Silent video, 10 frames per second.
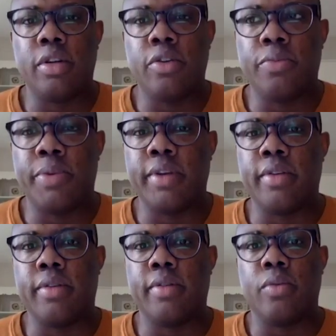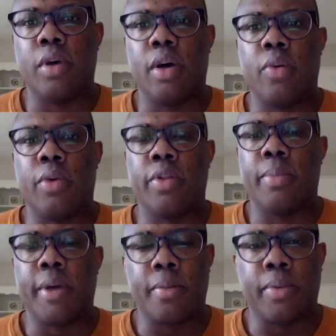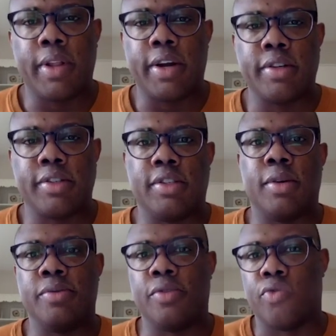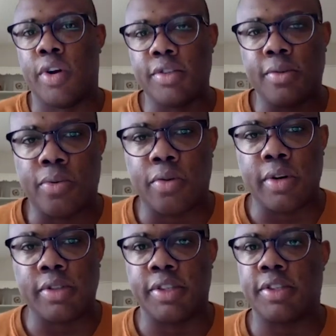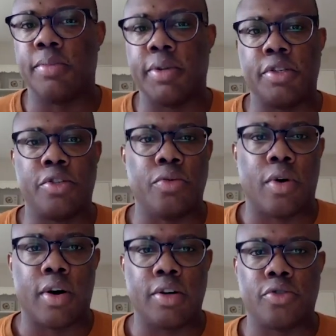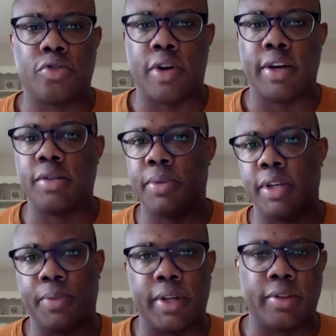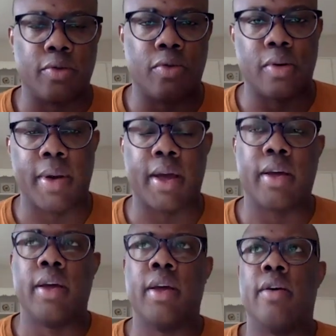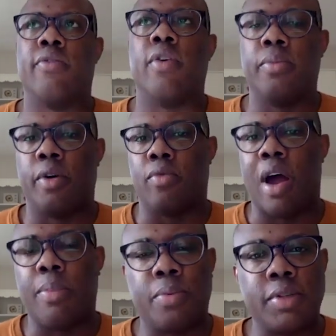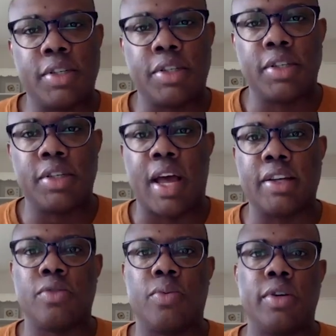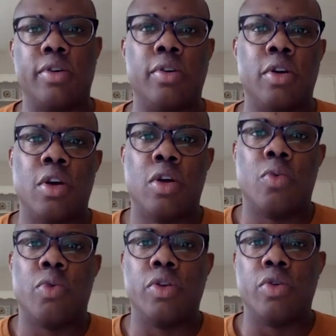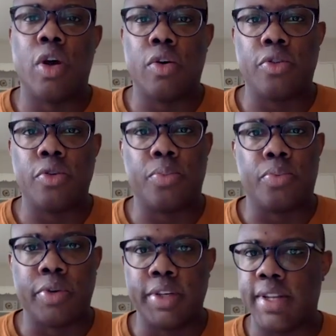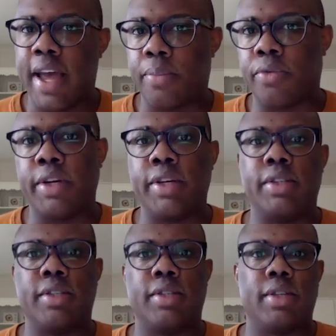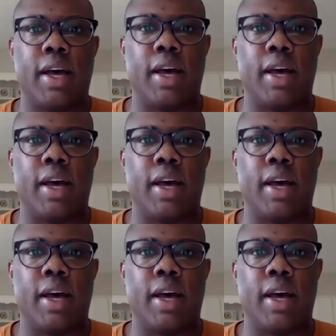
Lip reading: you've been one of the better players in terms of run support just as much as you are trying to manipulate the quarterback from the robber position. I just wonder, when you go through pre-snap reads,